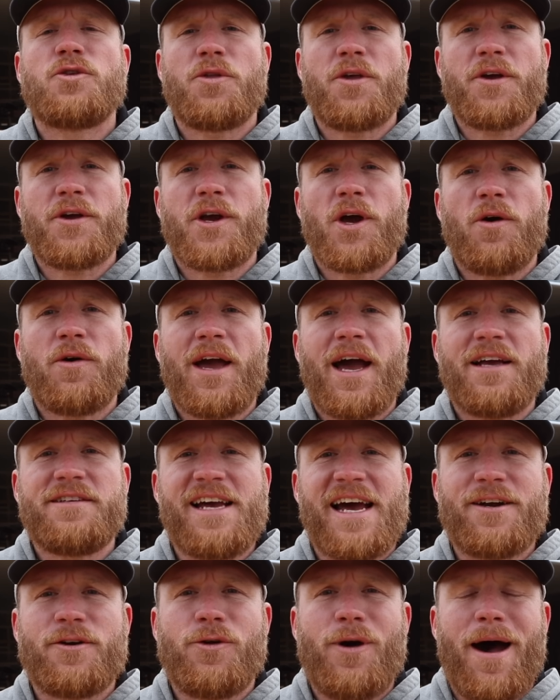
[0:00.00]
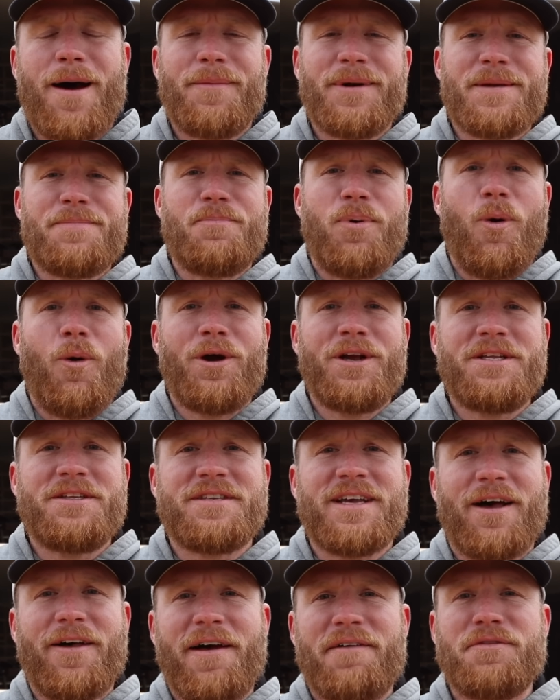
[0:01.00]
So there you go, guys. I don't know how many
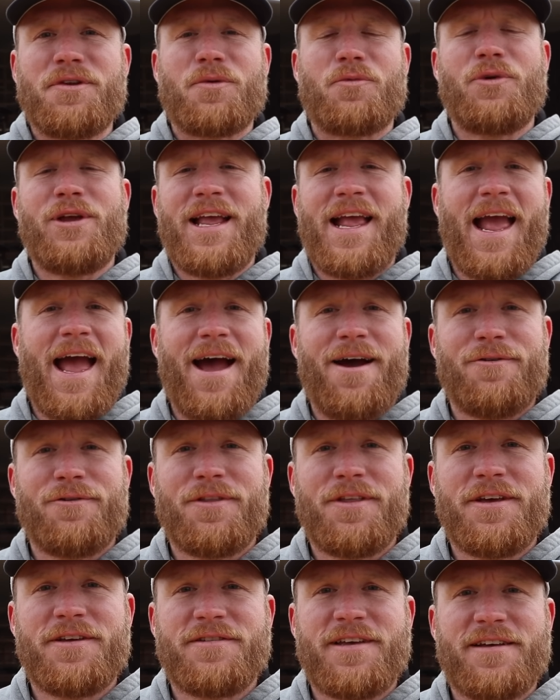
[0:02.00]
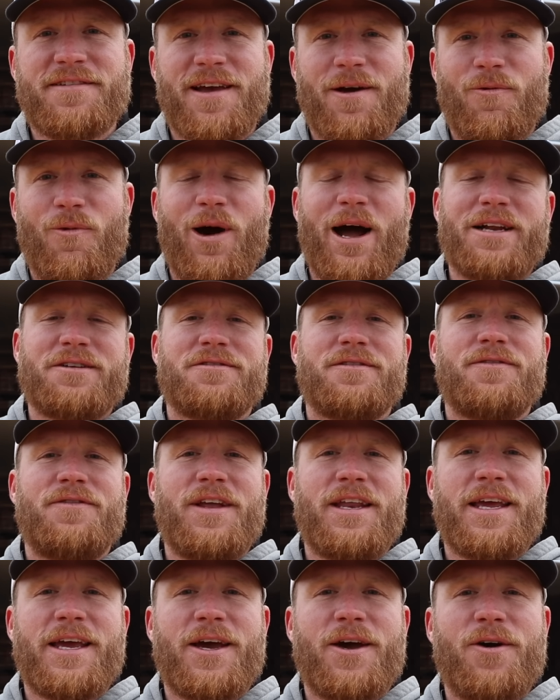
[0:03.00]
points. I'll have to recount this as I watch the
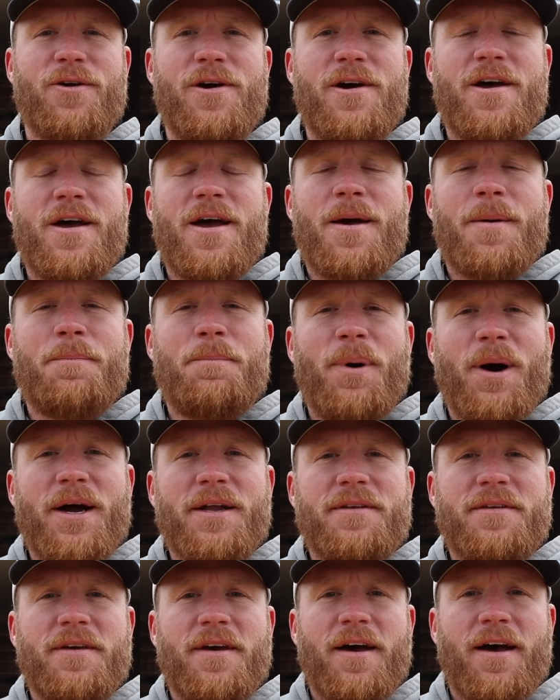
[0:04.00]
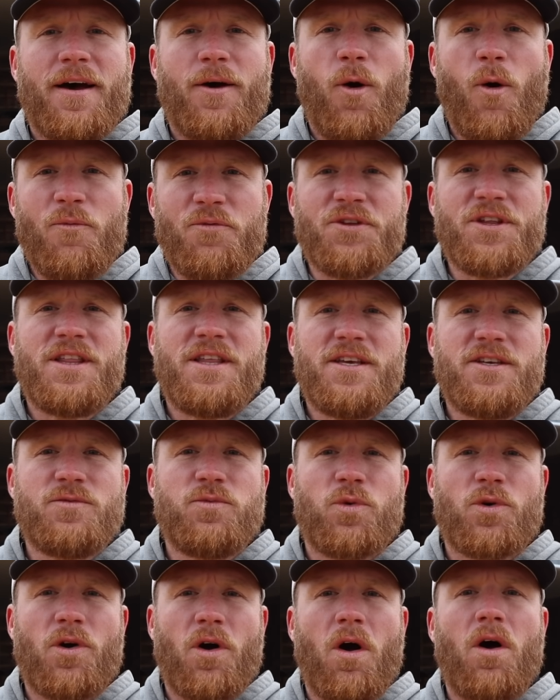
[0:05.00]
video, but hopefully these
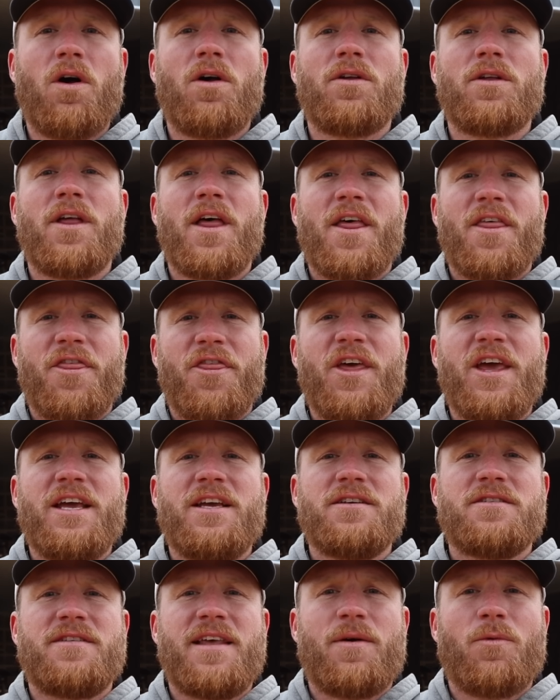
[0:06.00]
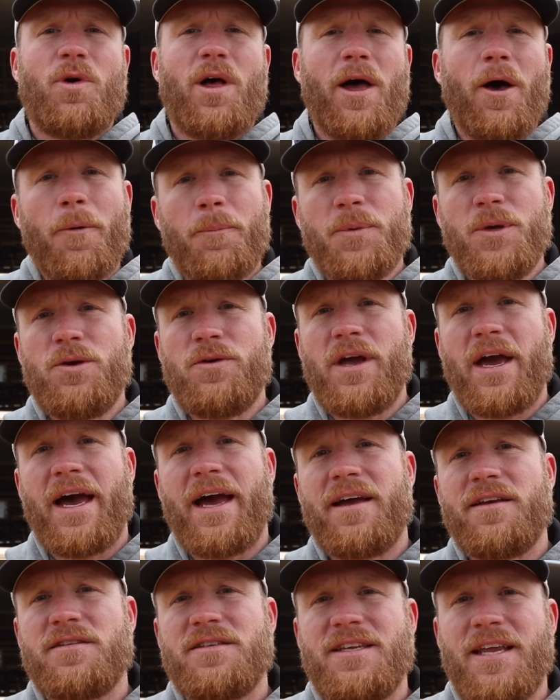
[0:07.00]
were all things that will help you
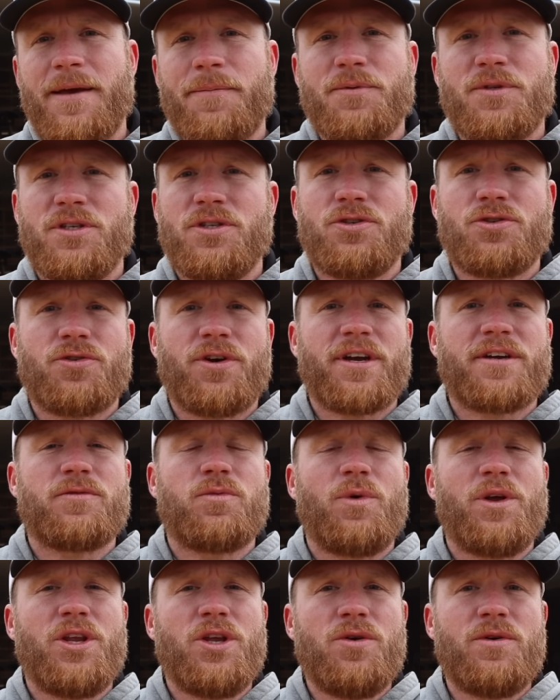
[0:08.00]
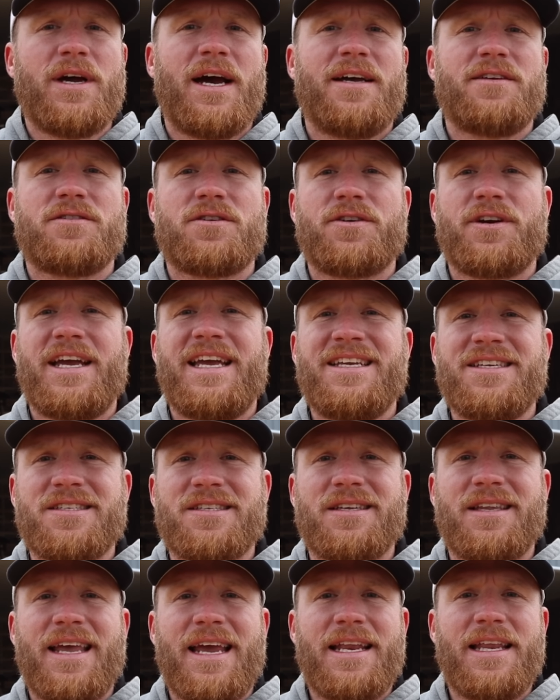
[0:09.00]
guys, tips and tricks when you guys are
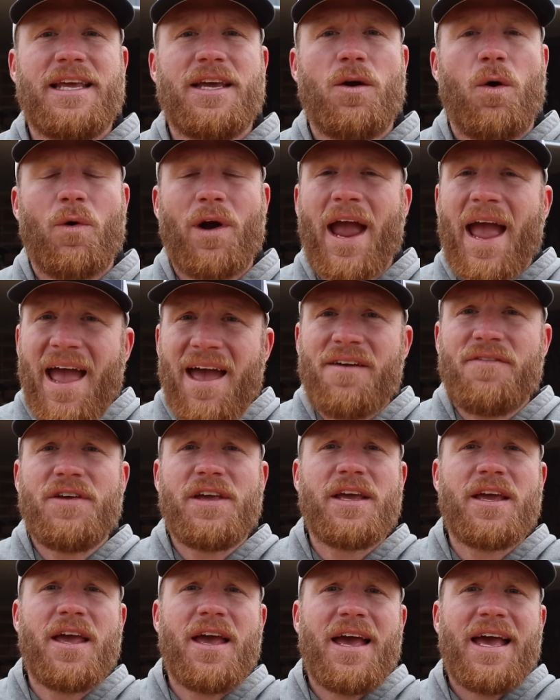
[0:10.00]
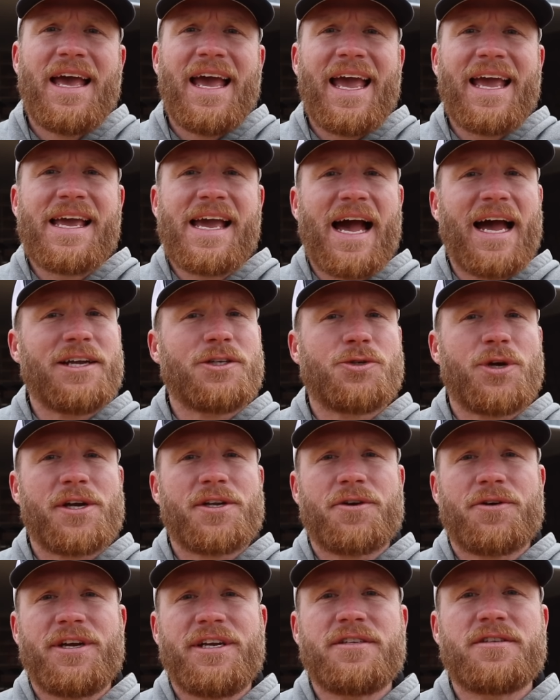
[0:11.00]
insulating or having a
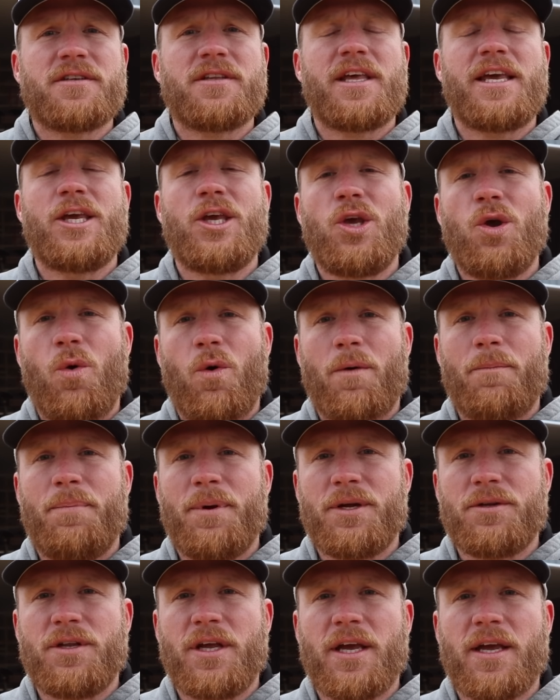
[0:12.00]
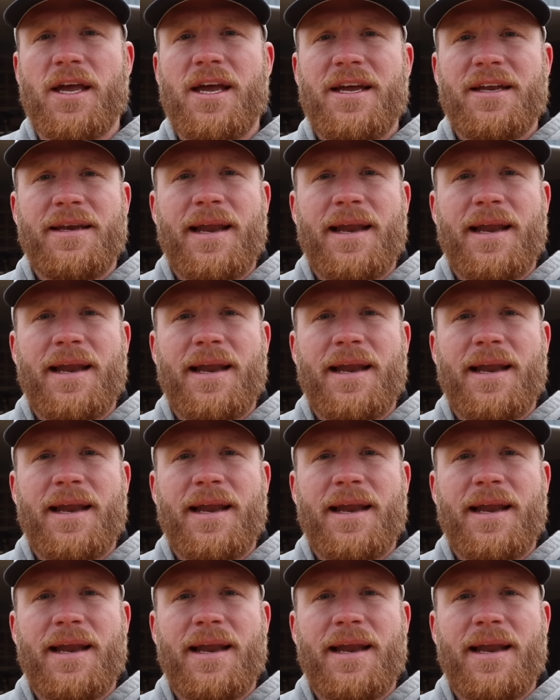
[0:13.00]
contractor insulate your building.